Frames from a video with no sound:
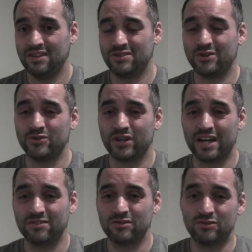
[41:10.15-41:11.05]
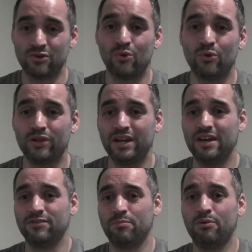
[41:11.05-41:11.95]
Star Trek has a soul. It
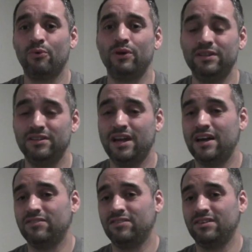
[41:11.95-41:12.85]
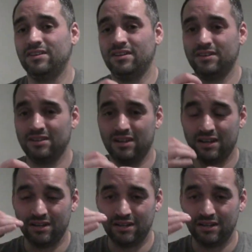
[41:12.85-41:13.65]
has a point. It has a